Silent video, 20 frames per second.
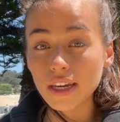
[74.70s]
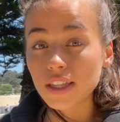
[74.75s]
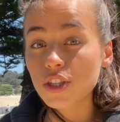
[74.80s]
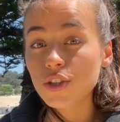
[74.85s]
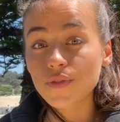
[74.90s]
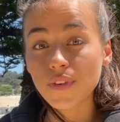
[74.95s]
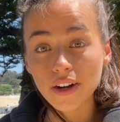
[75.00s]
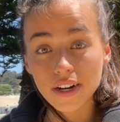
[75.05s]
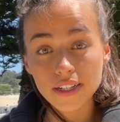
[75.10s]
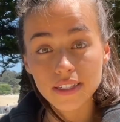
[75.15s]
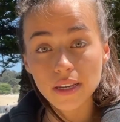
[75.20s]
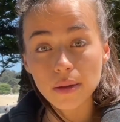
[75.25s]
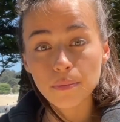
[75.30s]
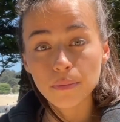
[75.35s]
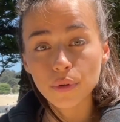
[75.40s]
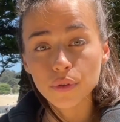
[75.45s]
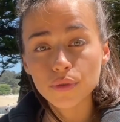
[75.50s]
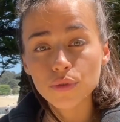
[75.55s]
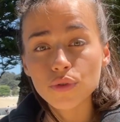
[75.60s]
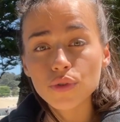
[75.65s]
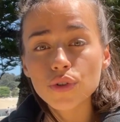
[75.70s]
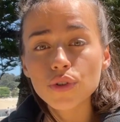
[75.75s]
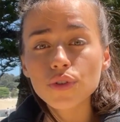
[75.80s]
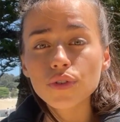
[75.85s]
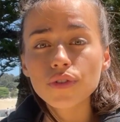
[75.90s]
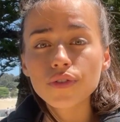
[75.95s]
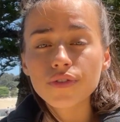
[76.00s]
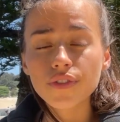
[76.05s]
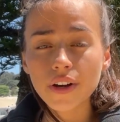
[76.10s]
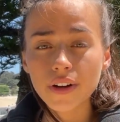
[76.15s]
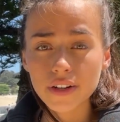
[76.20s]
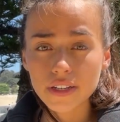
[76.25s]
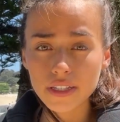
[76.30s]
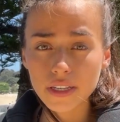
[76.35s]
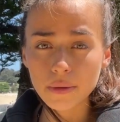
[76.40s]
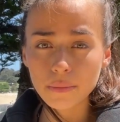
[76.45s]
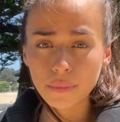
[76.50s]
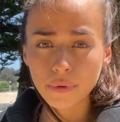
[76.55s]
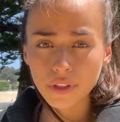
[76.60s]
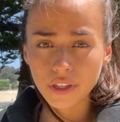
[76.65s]
It's very simple to do, very
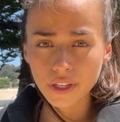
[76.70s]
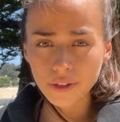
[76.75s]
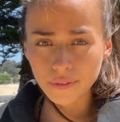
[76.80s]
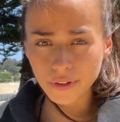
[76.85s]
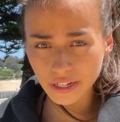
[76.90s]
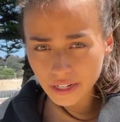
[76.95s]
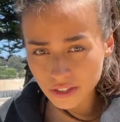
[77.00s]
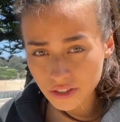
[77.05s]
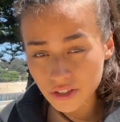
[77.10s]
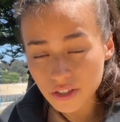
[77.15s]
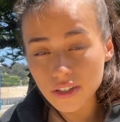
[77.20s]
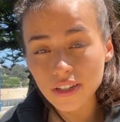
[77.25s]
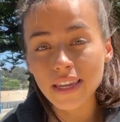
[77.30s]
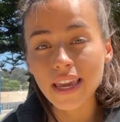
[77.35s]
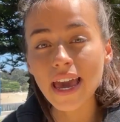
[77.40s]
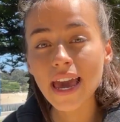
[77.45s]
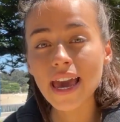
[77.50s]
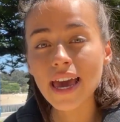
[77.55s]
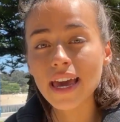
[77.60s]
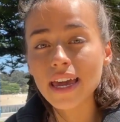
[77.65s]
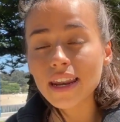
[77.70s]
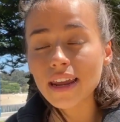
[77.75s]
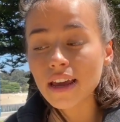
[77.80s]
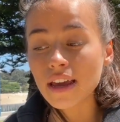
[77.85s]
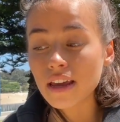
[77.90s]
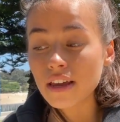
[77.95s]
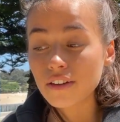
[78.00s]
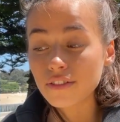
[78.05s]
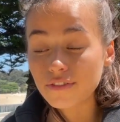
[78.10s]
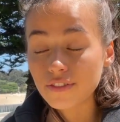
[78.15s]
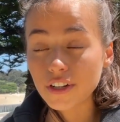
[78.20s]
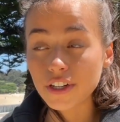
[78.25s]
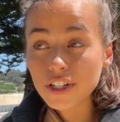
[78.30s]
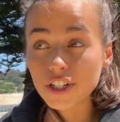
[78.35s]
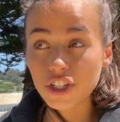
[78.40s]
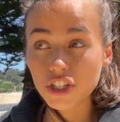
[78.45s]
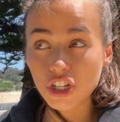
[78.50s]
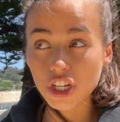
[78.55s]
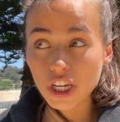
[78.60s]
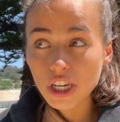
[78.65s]
simple ingredients to get, very
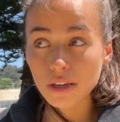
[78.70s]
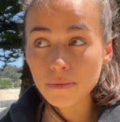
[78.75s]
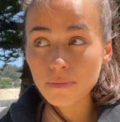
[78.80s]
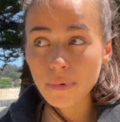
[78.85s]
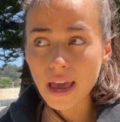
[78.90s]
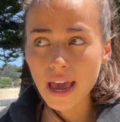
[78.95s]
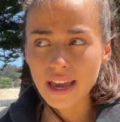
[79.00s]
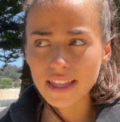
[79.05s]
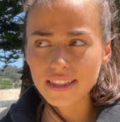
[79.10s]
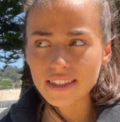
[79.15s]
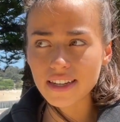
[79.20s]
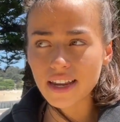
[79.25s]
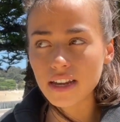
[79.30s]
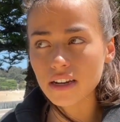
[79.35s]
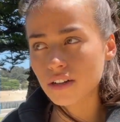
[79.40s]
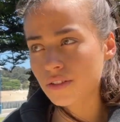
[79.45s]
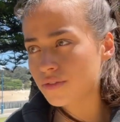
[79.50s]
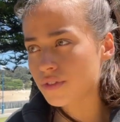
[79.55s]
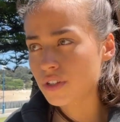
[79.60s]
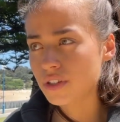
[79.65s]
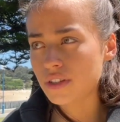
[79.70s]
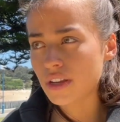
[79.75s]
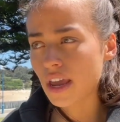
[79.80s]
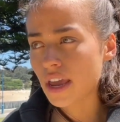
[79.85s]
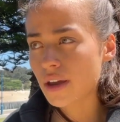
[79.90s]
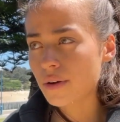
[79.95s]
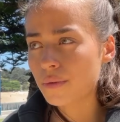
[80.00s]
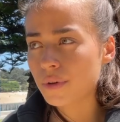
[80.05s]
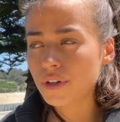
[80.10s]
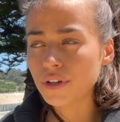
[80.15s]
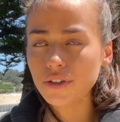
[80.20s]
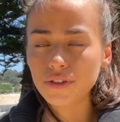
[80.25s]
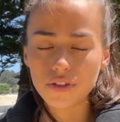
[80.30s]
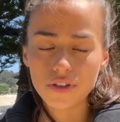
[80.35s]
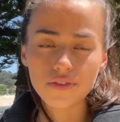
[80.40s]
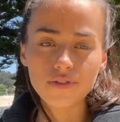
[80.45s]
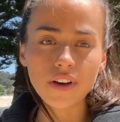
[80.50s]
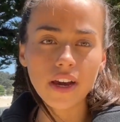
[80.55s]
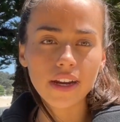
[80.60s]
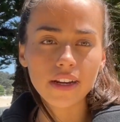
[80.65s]
cheap at the end of the day when you
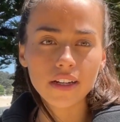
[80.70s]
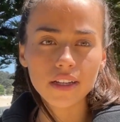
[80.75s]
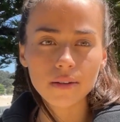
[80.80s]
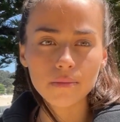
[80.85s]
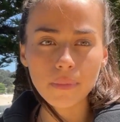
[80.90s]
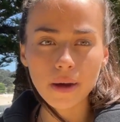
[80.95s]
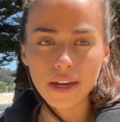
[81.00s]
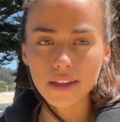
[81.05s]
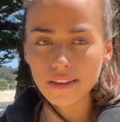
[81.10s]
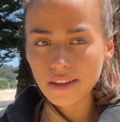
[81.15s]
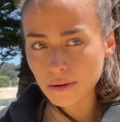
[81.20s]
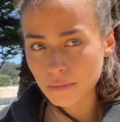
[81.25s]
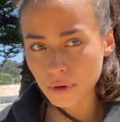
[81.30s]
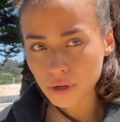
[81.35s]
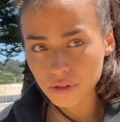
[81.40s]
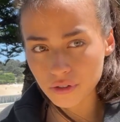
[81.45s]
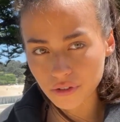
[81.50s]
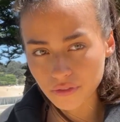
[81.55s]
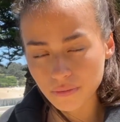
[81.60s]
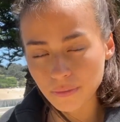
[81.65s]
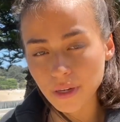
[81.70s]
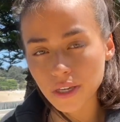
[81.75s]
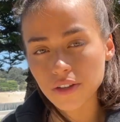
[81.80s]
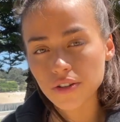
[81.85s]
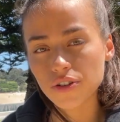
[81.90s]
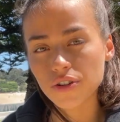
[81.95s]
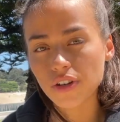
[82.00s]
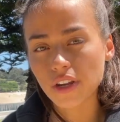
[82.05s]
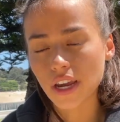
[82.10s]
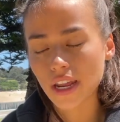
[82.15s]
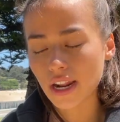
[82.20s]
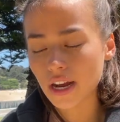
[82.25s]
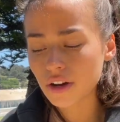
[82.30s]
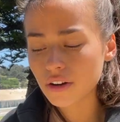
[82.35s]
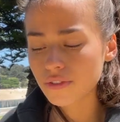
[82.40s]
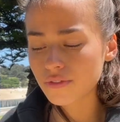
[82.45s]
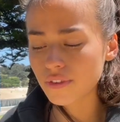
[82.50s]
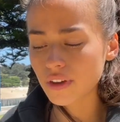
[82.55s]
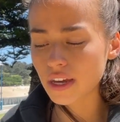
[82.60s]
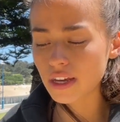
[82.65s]
divide it by the amount of meals you get out
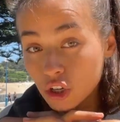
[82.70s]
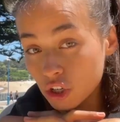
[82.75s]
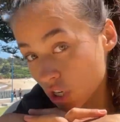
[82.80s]
of it.